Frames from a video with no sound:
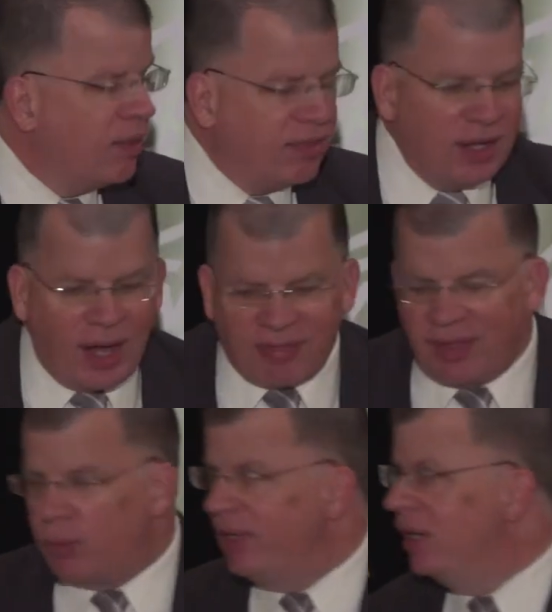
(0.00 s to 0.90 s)
Then I
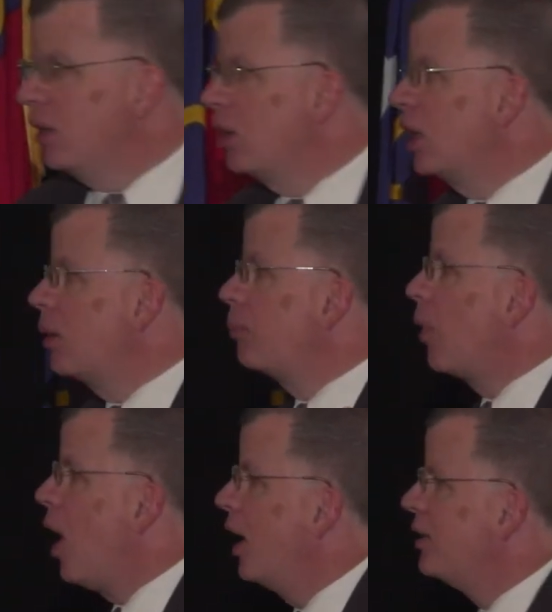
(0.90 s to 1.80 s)
think we need to look at a
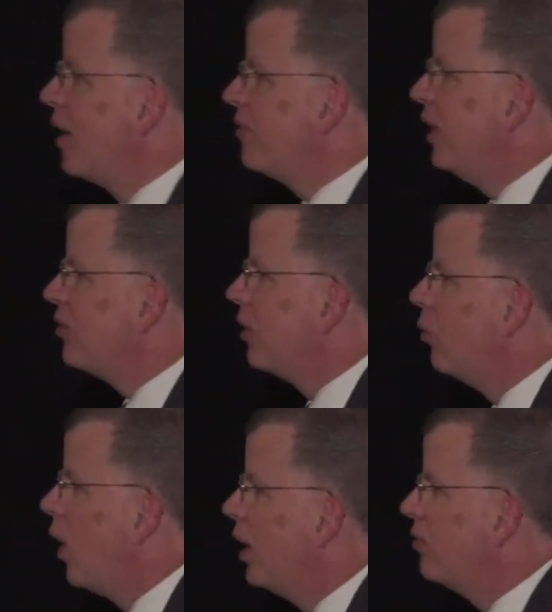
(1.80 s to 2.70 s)
broad definition of
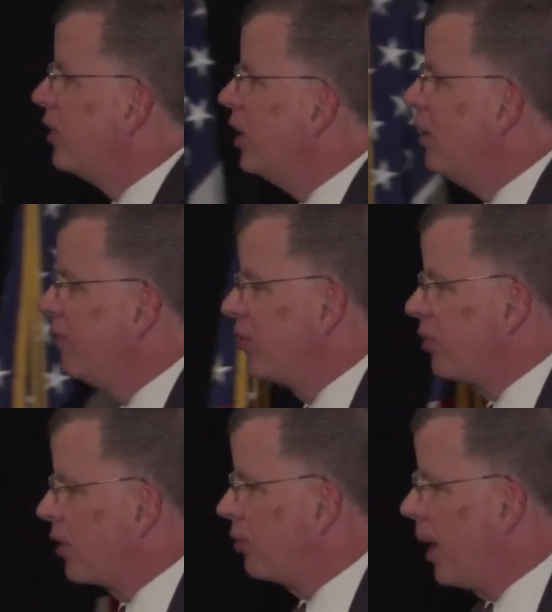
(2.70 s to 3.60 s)
what is
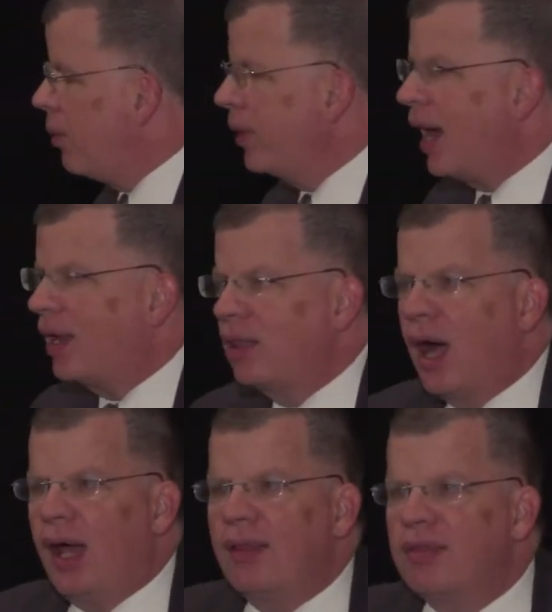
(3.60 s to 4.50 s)
infrastructure, right? We got a
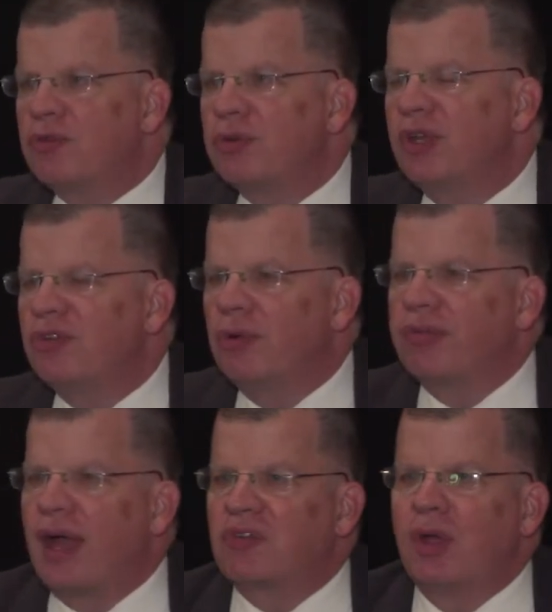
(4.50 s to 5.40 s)
lot of the traditional
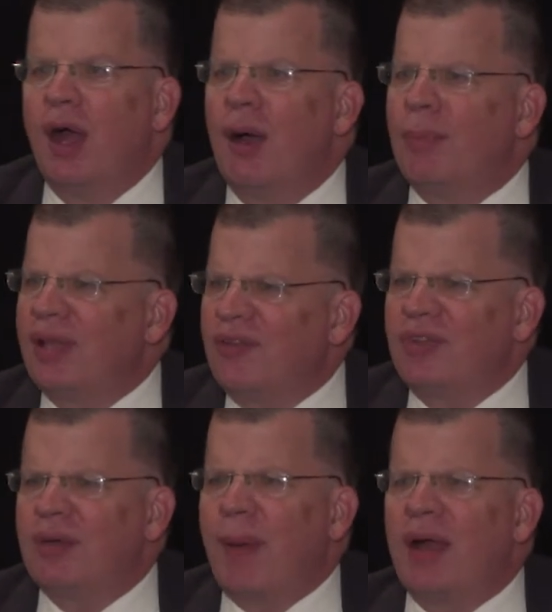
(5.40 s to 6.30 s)
things, but let's
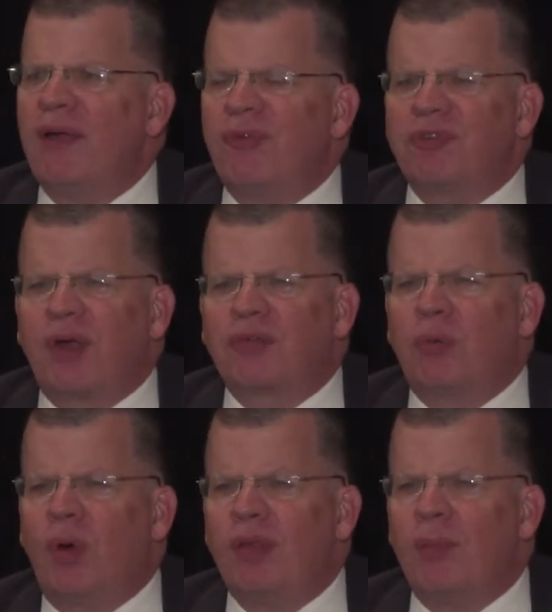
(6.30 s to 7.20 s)
think about infrastructure.
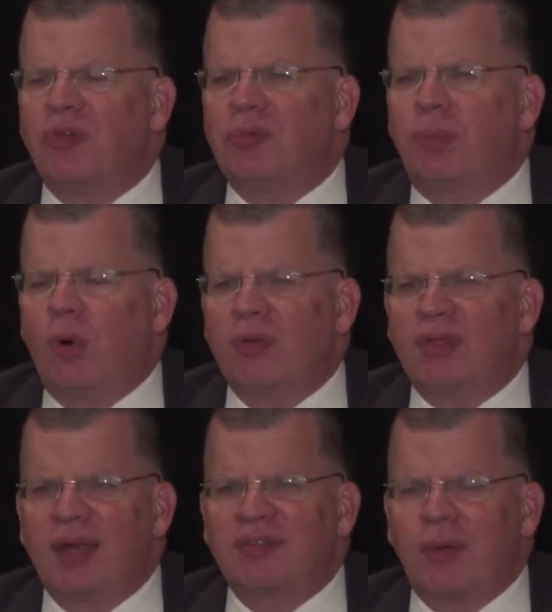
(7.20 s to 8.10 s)
And one of the most important
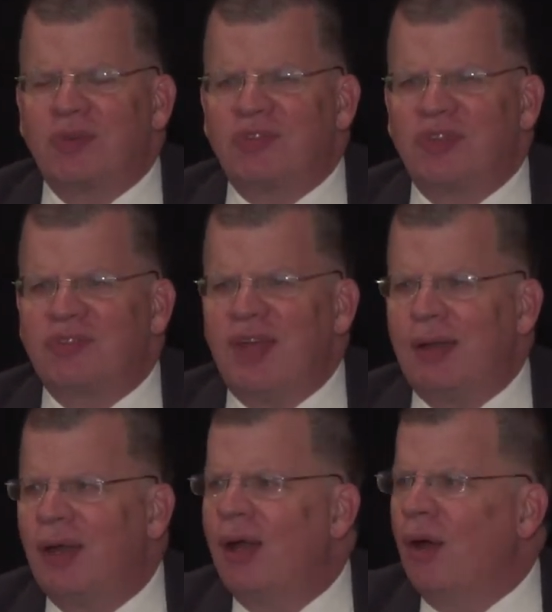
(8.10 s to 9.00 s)
things that was just
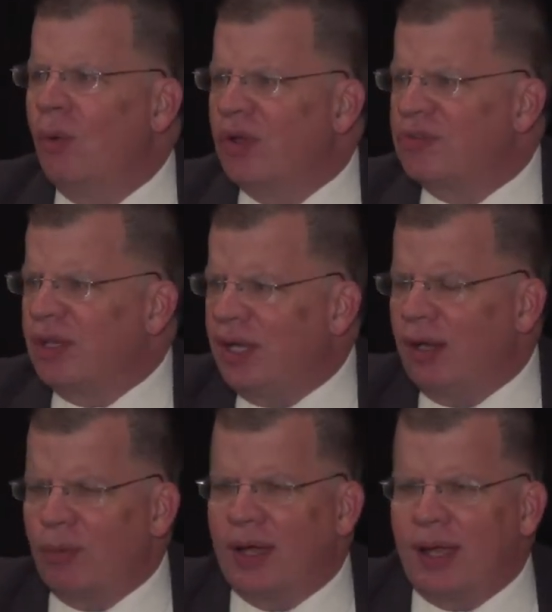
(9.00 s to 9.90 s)
said was
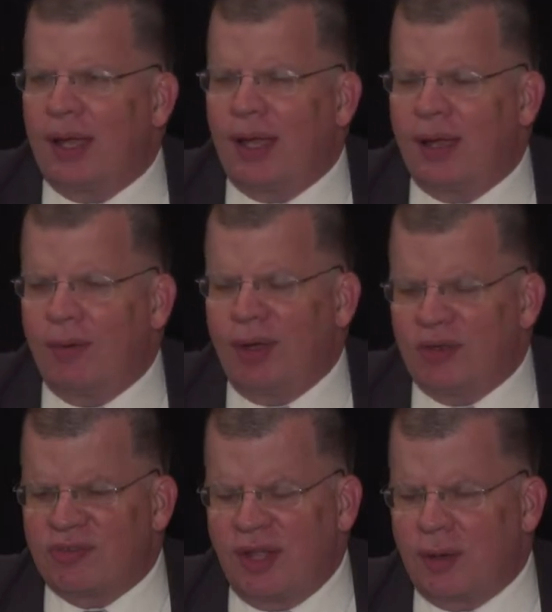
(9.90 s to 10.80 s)
hear
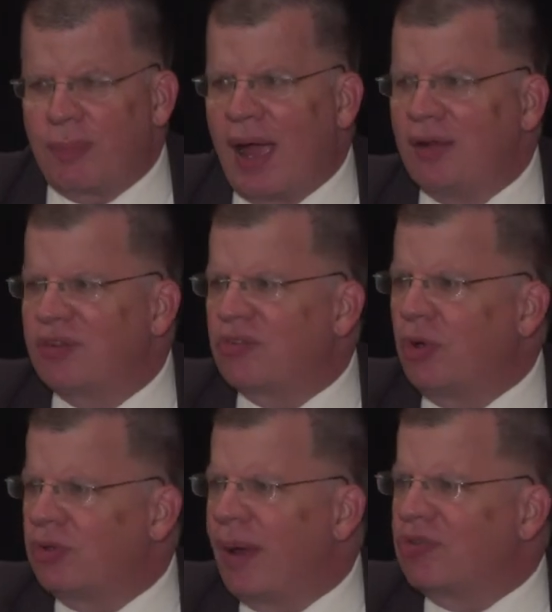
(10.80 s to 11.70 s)
what Senator Brown just
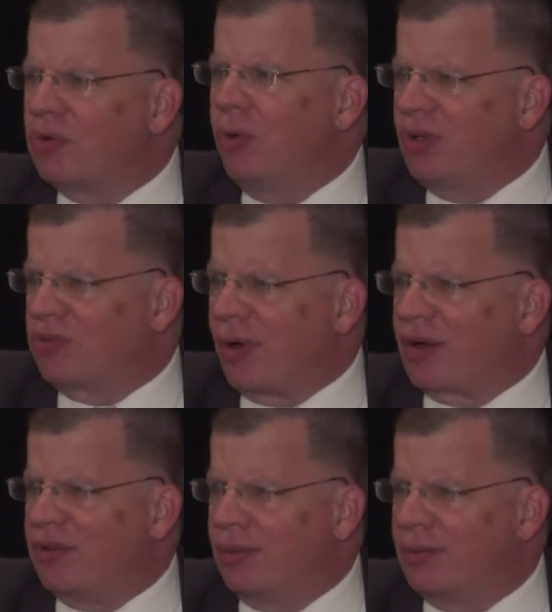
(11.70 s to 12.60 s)
told you about school
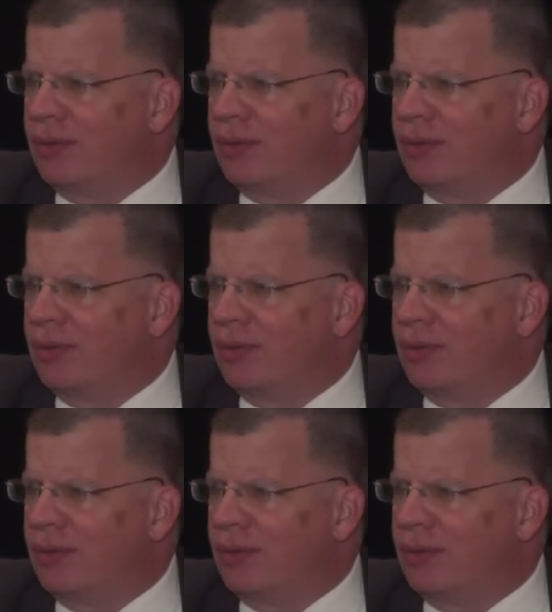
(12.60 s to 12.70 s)
construction.